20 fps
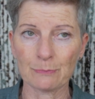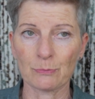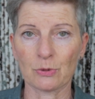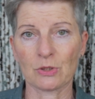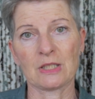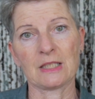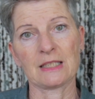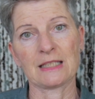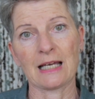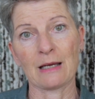
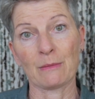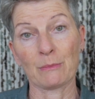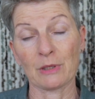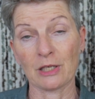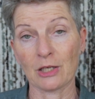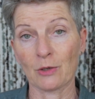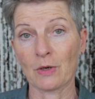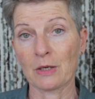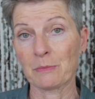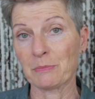put it down
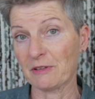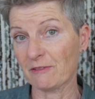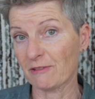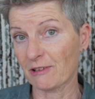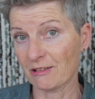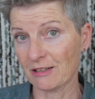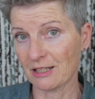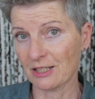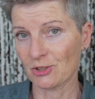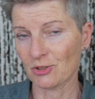below. I'd be
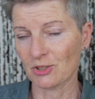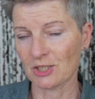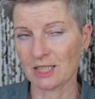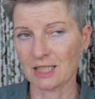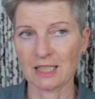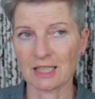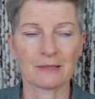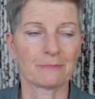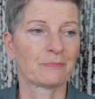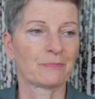very
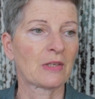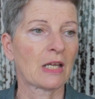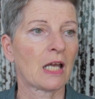interested.